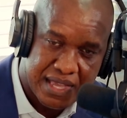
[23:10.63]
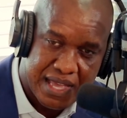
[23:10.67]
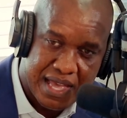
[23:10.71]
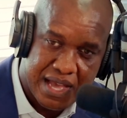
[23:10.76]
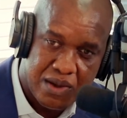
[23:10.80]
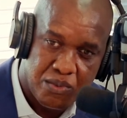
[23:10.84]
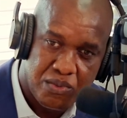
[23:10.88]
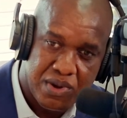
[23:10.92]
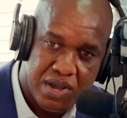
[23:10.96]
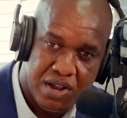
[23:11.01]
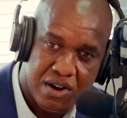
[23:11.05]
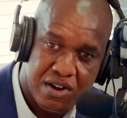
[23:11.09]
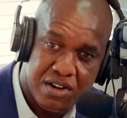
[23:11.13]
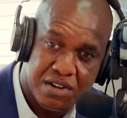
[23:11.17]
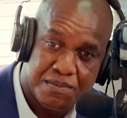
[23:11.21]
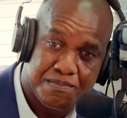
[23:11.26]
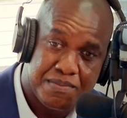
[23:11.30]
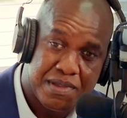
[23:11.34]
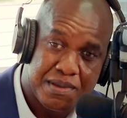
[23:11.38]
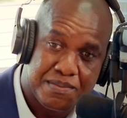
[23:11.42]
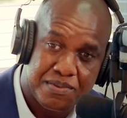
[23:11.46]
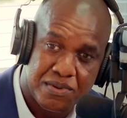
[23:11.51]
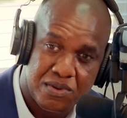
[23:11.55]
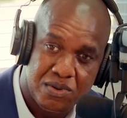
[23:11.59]
and we hurt
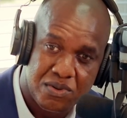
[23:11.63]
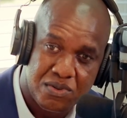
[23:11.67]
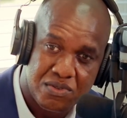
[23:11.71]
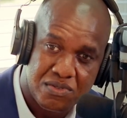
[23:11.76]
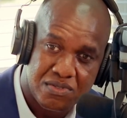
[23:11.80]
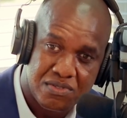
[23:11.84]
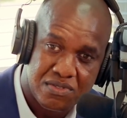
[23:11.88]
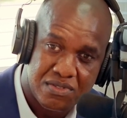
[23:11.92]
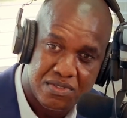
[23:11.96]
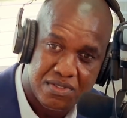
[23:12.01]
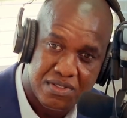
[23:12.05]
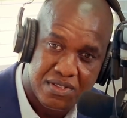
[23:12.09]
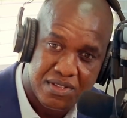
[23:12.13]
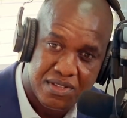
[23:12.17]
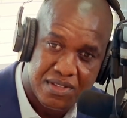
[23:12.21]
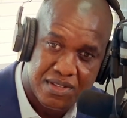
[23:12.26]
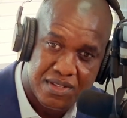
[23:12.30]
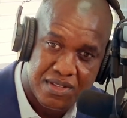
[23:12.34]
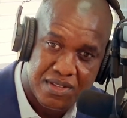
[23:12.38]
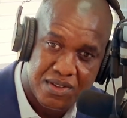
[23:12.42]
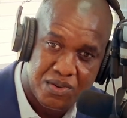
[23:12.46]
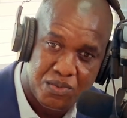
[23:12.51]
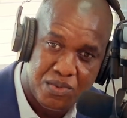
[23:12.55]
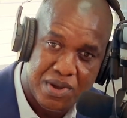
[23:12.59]
people
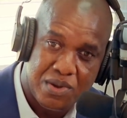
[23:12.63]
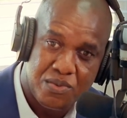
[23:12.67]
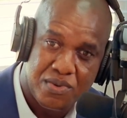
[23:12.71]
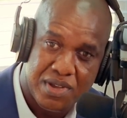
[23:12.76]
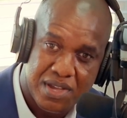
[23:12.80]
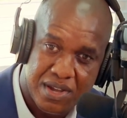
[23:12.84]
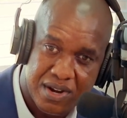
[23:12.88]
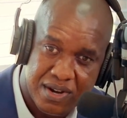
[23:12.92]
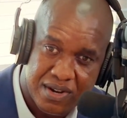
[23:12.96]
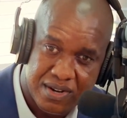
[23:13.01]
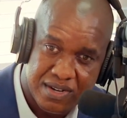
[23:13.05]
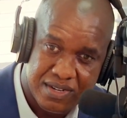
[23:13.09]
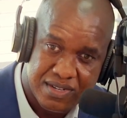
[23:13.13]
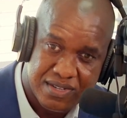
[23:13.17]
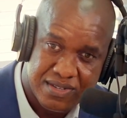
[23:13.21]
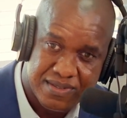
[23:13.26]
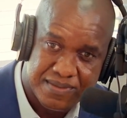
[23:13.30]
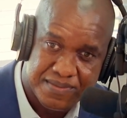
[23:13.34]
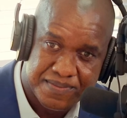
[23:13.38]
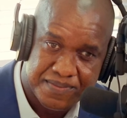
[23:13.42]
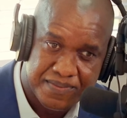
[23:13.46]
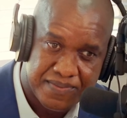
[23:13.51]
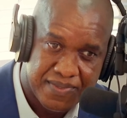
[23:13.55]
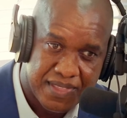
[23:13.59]
when we hurt.
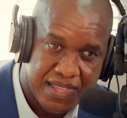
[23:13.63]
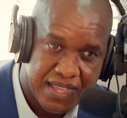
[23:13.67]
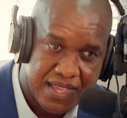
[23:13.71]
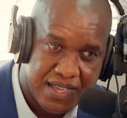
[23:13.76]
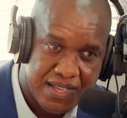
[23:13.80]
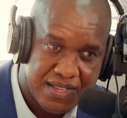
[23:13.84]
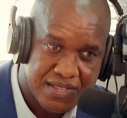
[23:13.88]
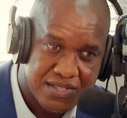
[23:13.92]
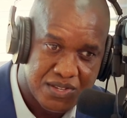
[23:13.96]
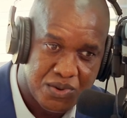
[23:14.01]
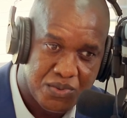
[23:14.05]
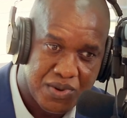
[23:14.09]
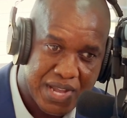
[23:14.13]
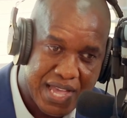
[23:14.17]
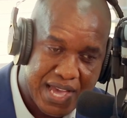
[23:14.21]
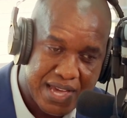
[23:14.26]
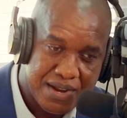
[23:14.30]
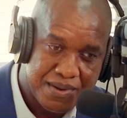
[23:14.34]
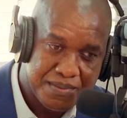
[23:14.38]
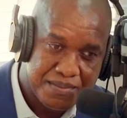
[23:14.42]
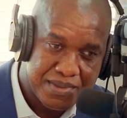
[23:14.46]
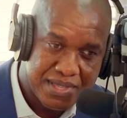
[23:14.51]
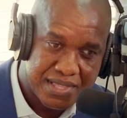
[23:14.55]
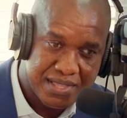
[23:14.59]
Mm-hmm. So we got
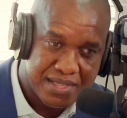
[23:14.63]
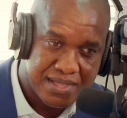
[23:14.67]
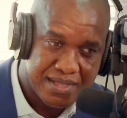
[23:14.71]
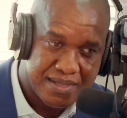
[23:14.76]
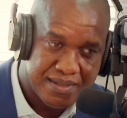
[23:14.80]
to be